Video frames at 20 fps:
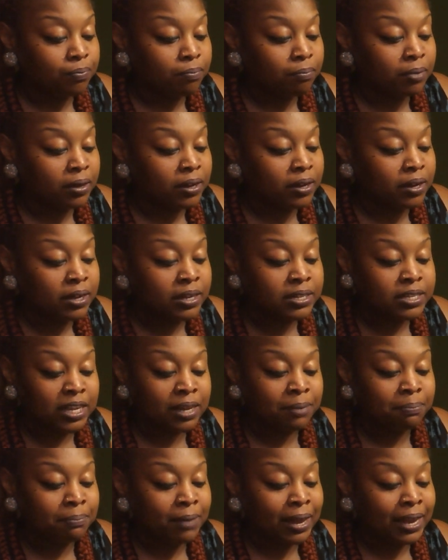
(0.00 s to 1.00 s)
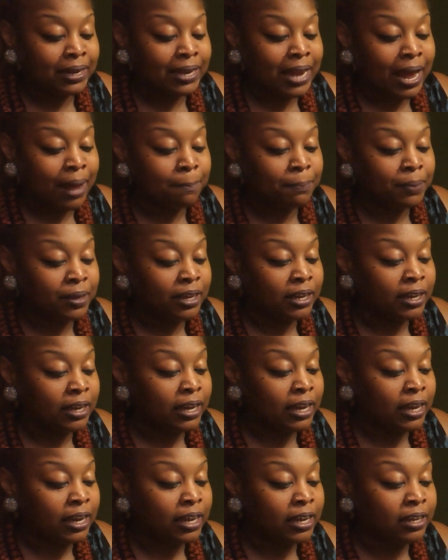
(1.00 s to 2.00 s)
because it may not be
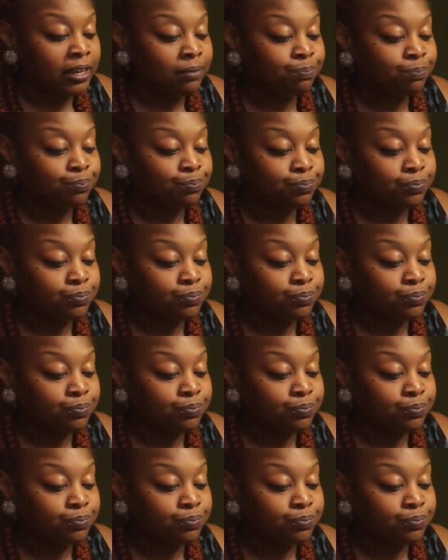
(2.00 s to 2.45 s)
in